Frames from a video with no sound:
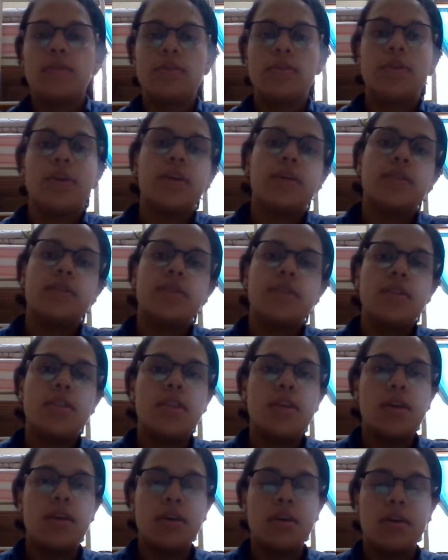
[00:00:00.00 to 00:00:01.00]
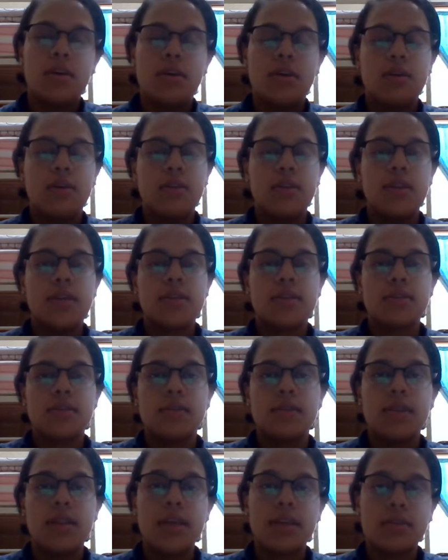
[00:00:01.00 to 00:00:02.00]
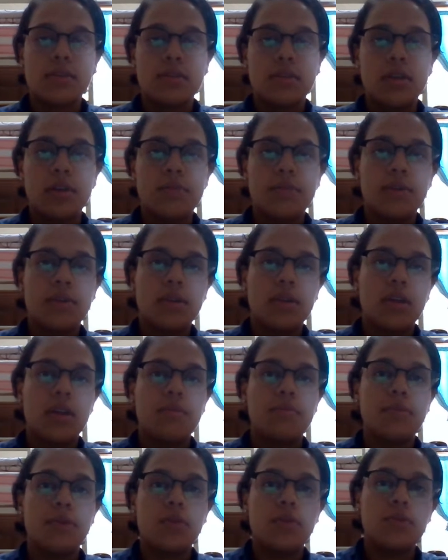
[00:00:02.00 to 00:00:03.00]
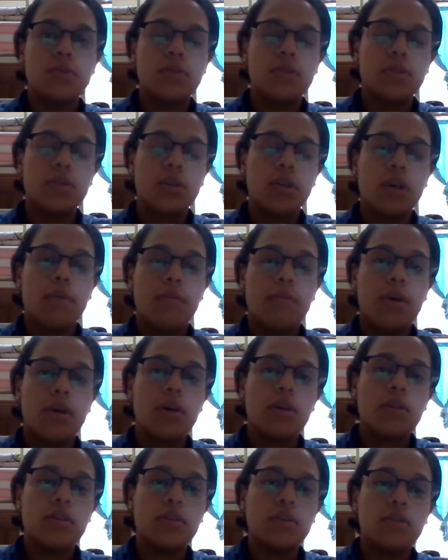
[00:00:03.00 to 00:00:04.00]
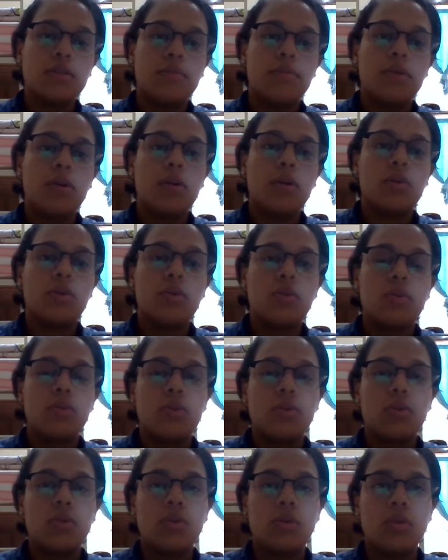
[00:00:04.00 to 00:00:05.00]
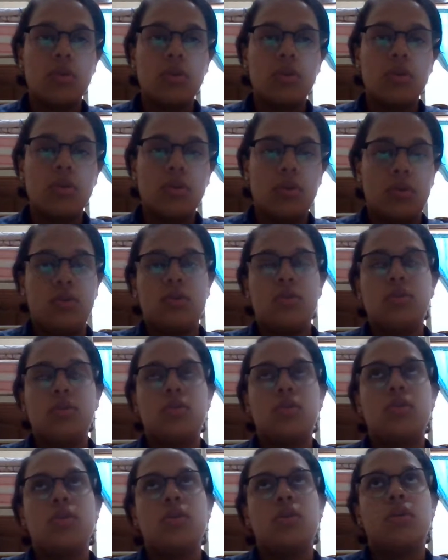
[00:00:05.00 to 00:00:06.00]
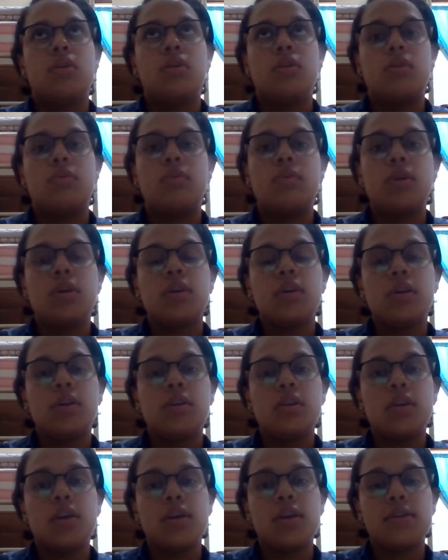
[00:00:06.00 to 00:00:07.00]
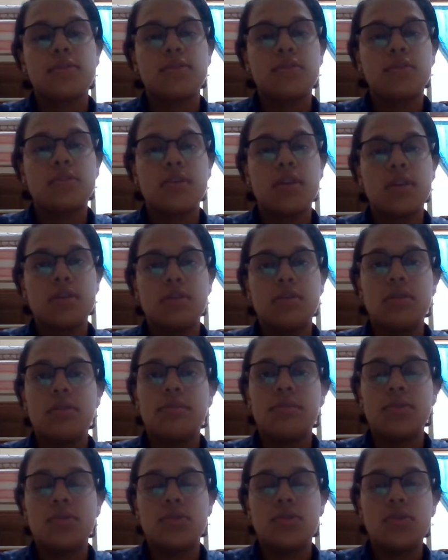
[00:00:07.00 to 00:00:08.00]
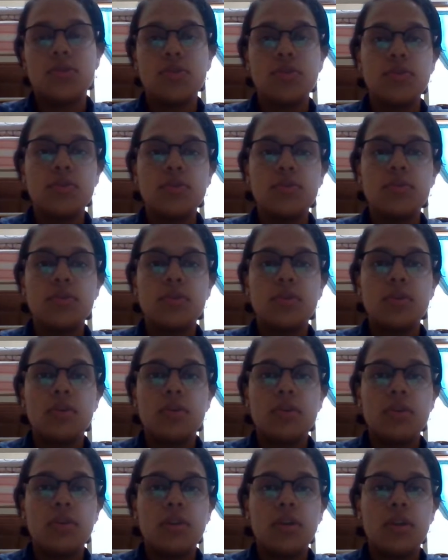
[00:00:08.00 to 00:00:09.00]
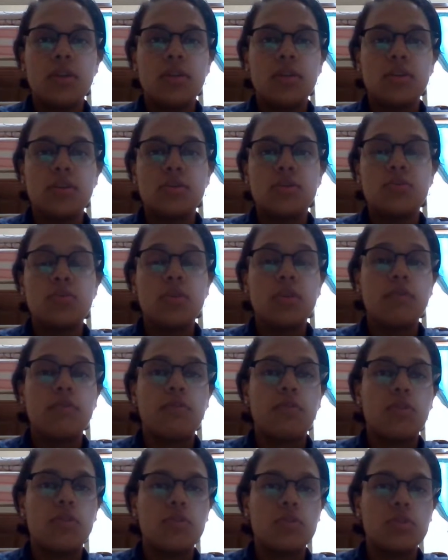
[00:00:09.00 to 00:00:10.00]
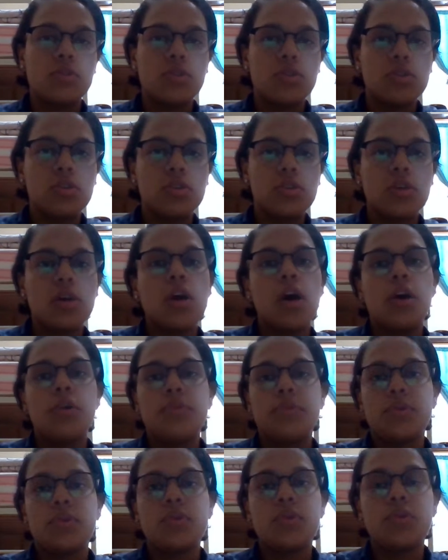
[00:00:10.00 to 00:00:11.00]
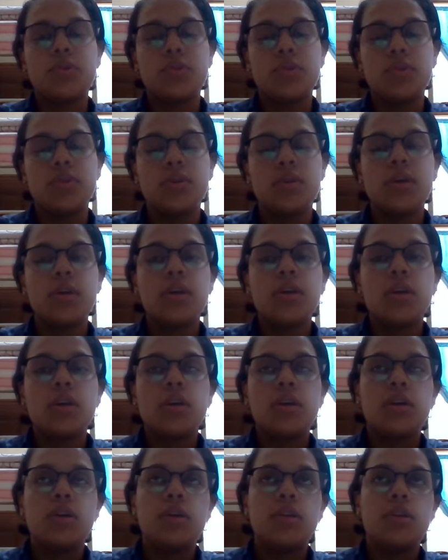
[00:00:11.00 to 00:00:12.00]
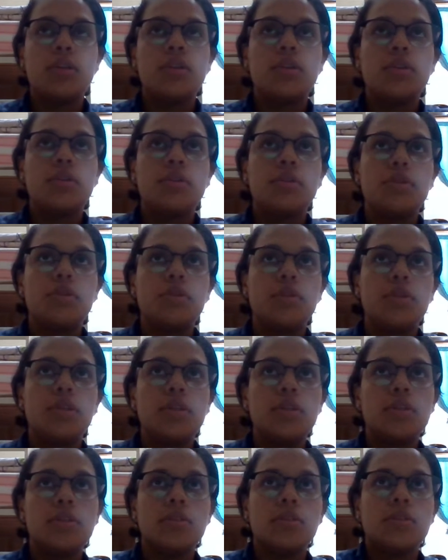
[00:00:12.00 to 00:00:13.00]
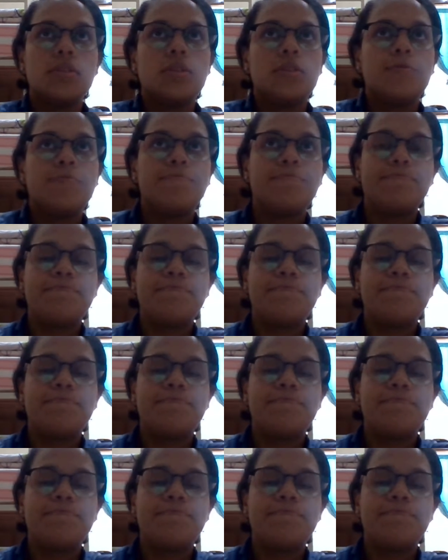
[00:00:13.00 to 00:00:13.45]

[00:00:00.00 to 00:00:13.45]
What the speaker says: Okay, the next topic that I'm going to talk about is about the reading exercise number 2, that is reading for research agriculture. In this